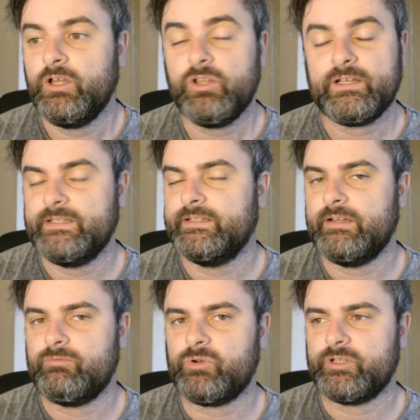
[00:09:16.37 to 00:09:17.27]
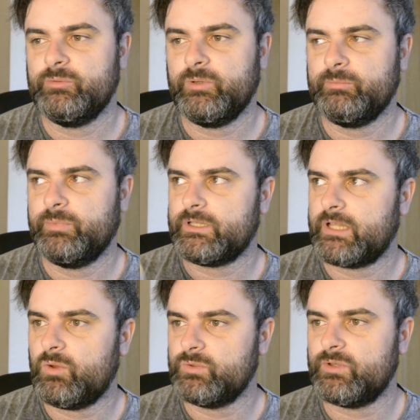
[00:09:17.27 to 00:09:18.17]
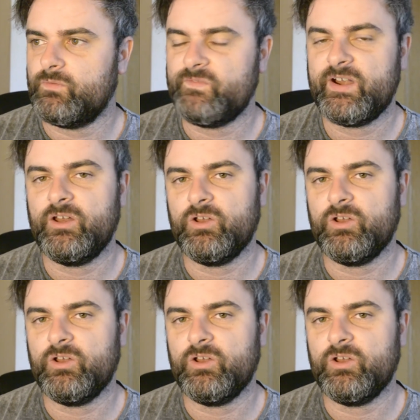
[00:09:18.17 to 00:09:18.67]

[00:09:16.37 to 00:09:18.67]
Luckily I didn't have work in the morning, but that was a very